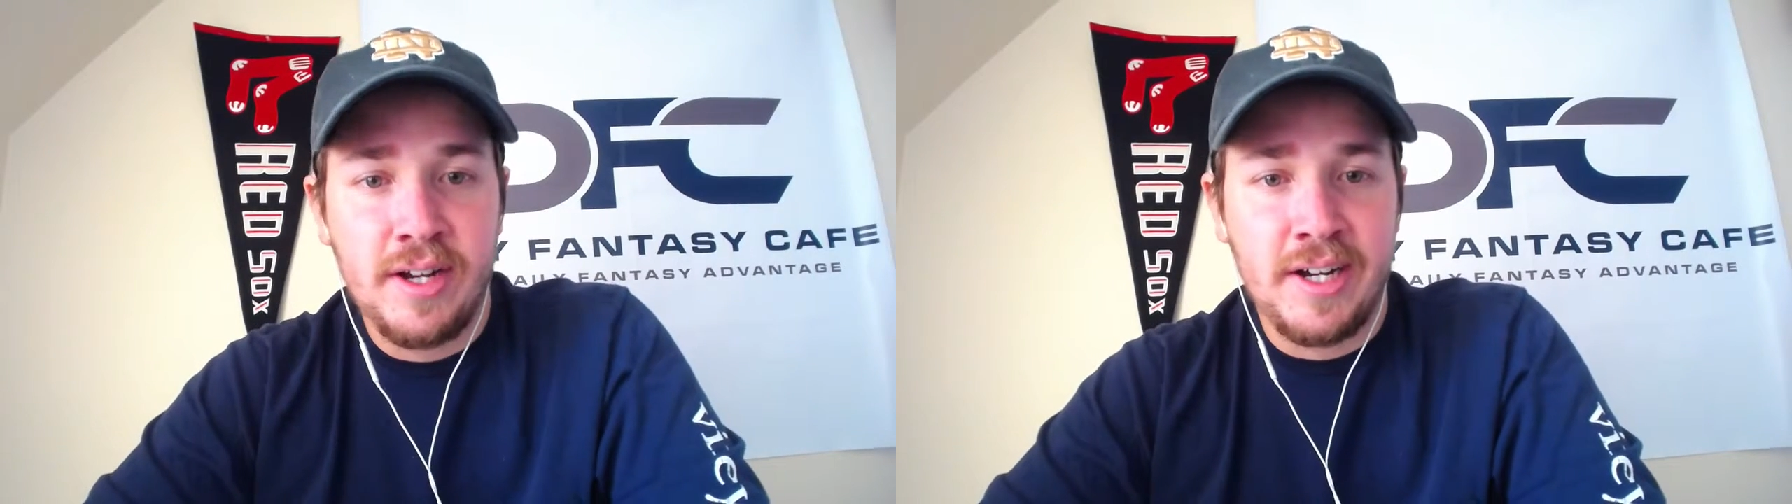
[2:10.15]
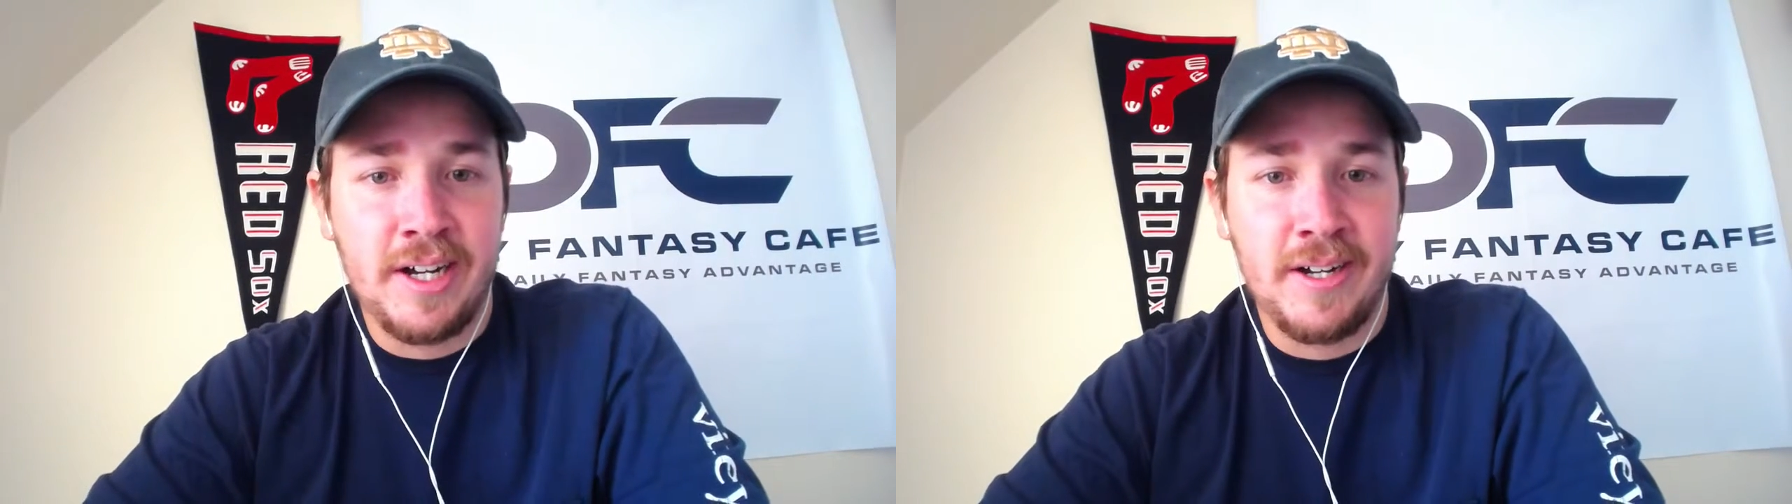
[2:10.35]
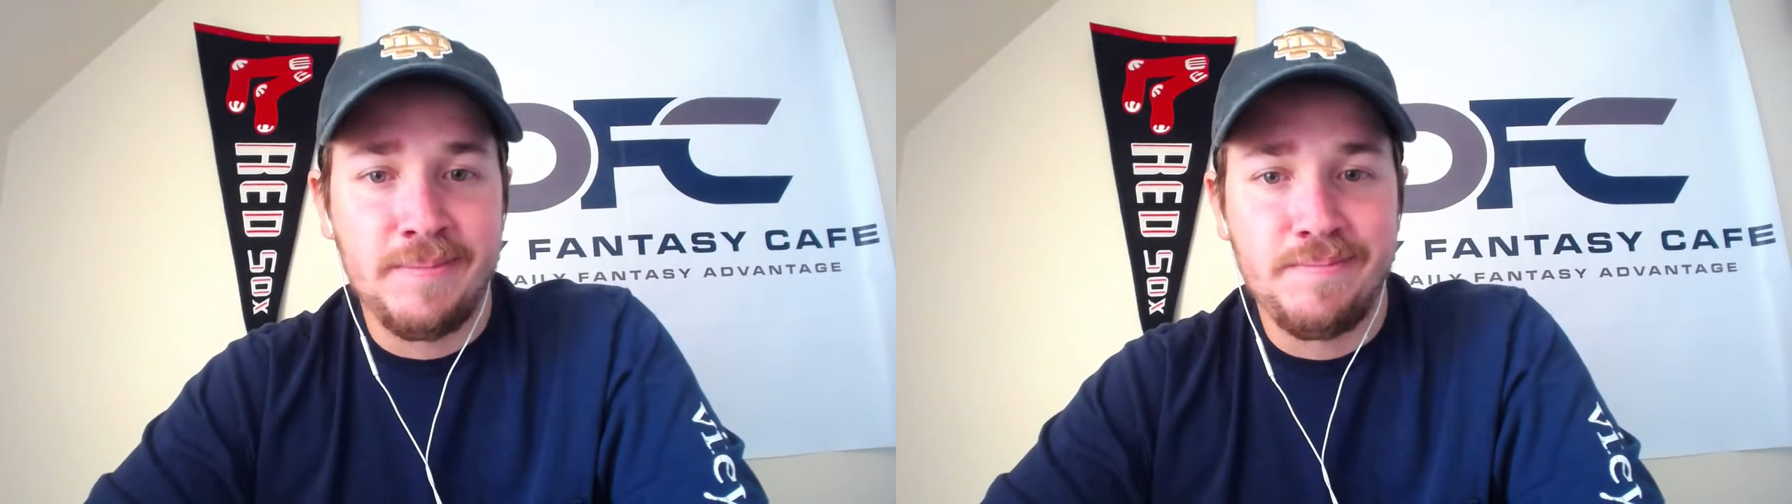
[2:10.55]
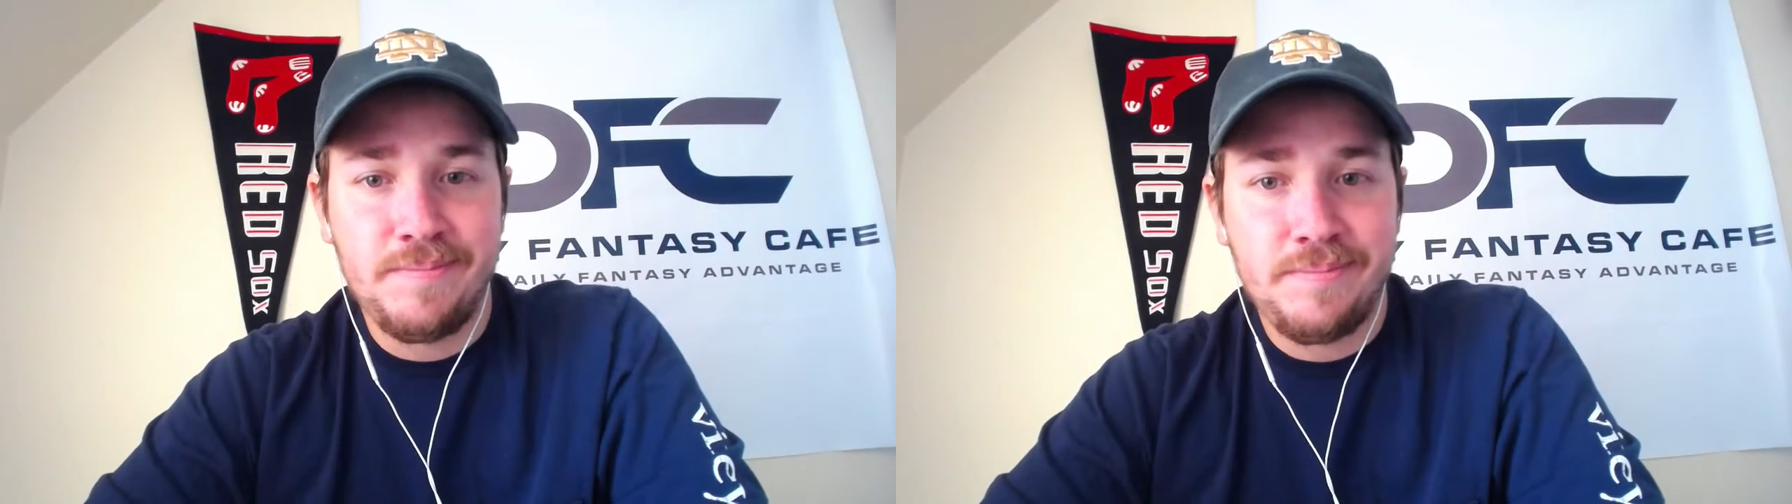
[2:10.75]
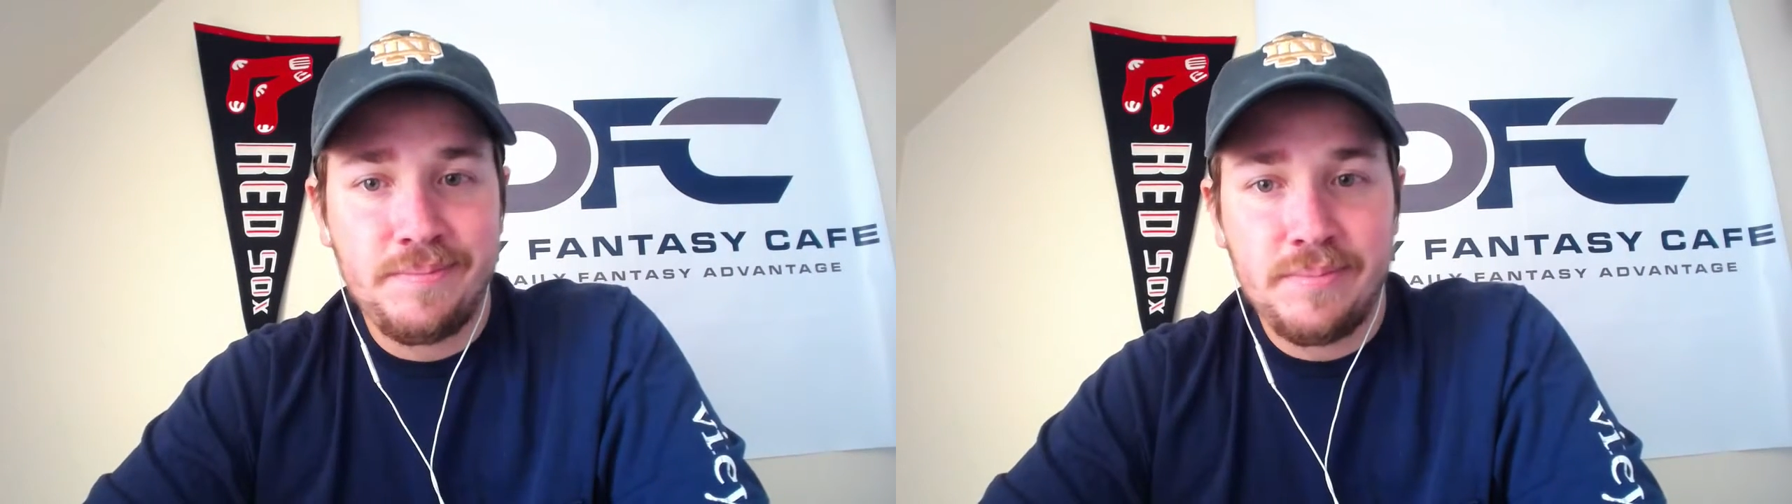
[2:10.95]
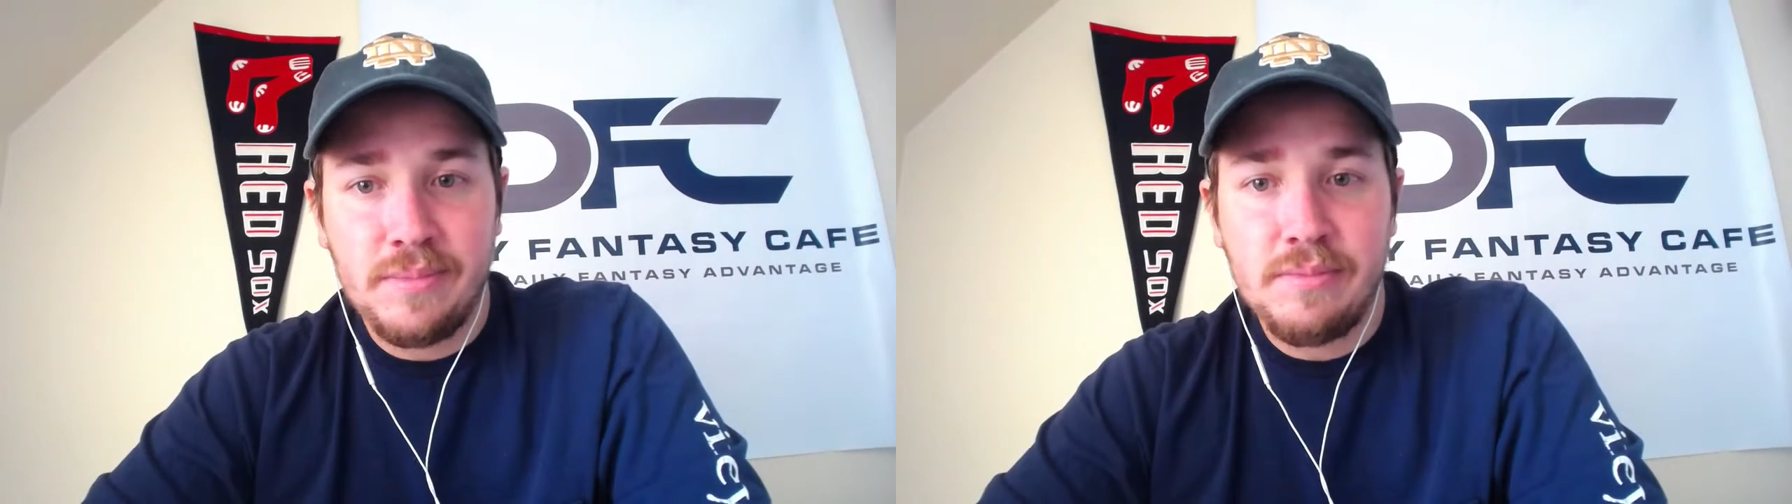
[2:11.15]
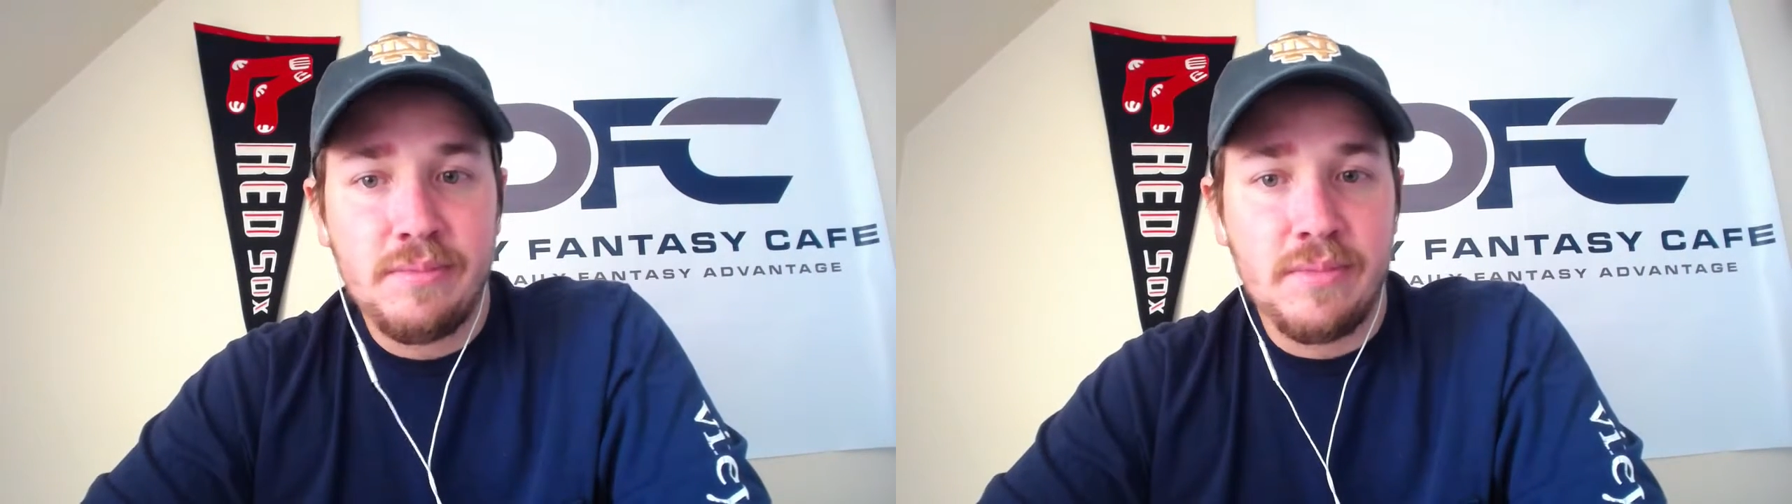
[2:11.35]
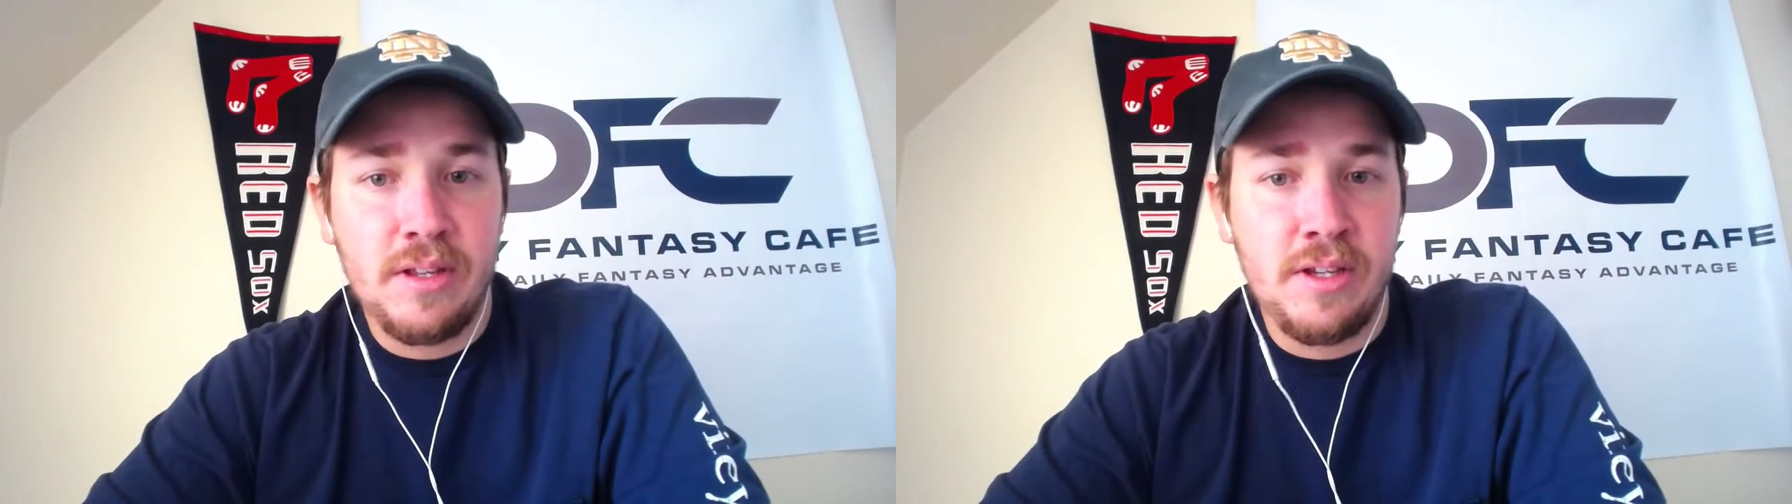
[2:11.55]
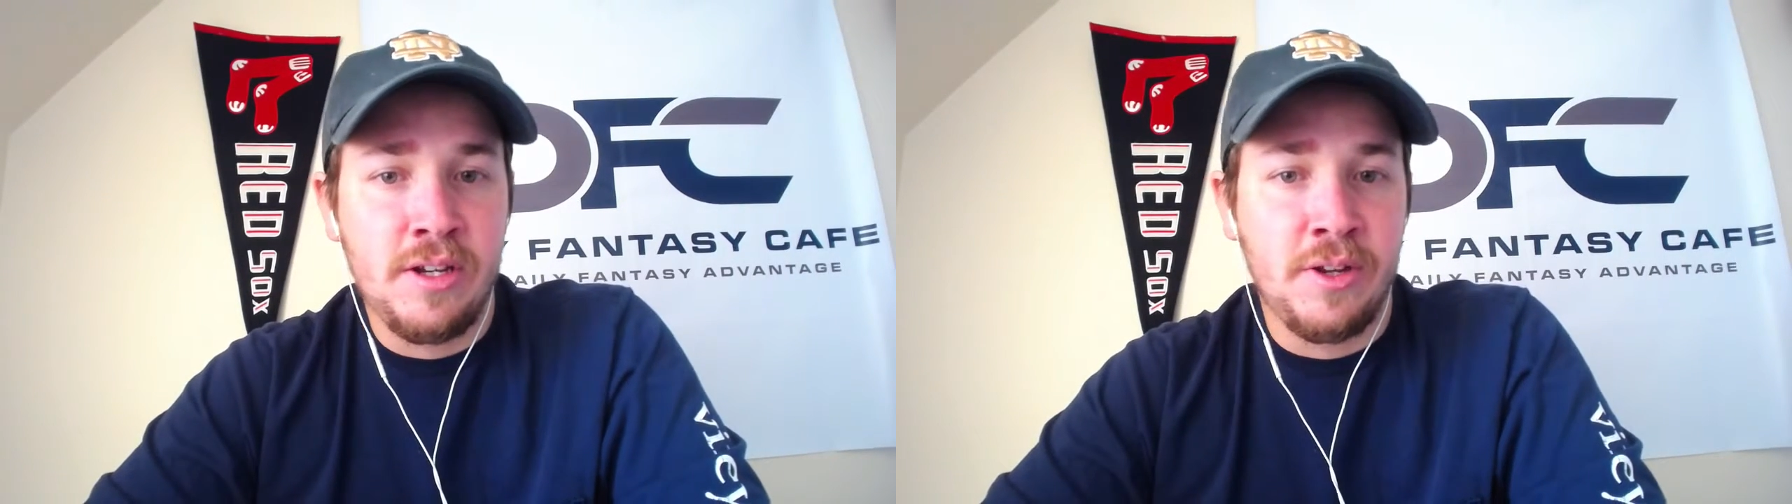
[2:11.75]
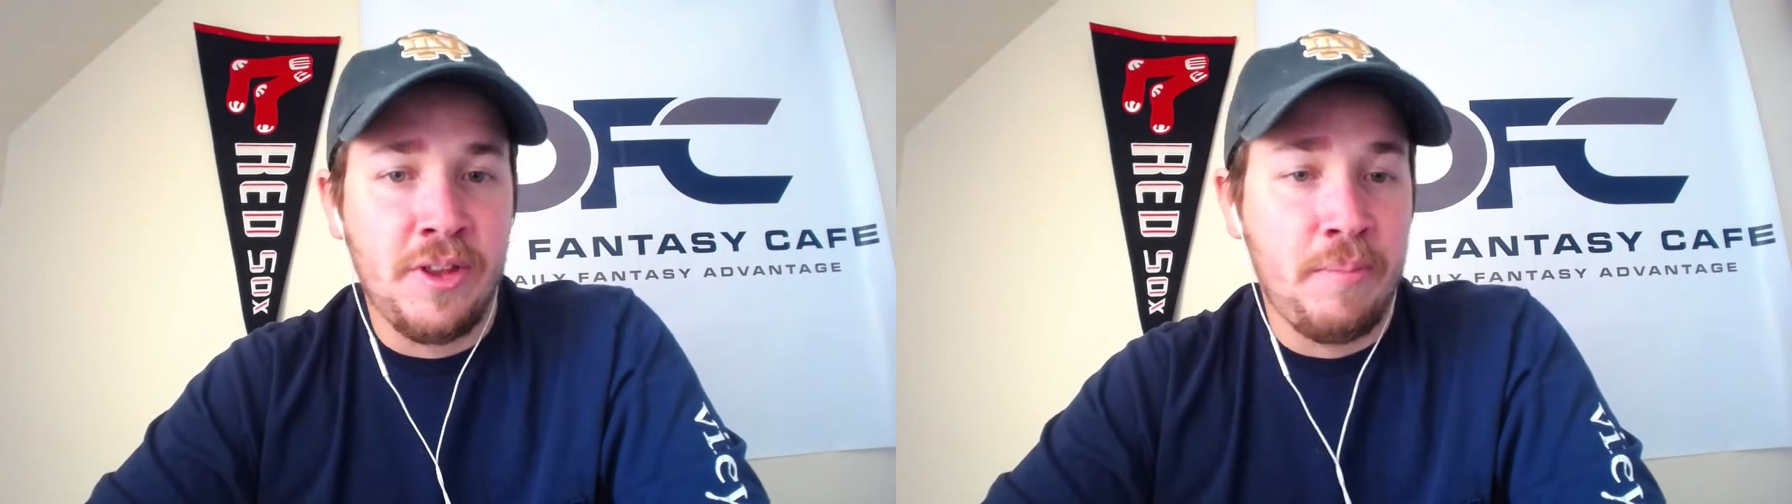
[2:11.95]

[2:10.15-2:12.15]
They